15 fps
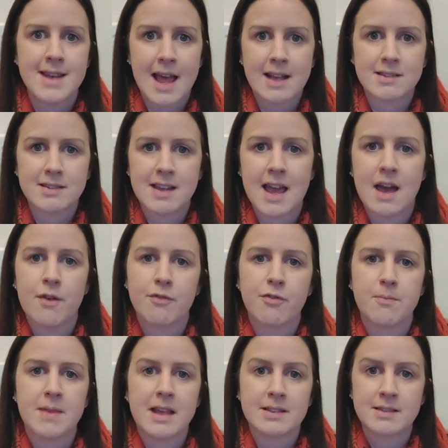next year
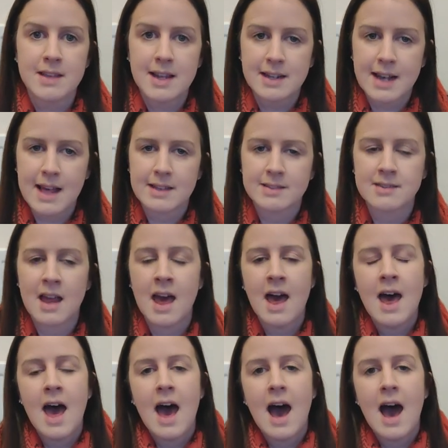from their seed list.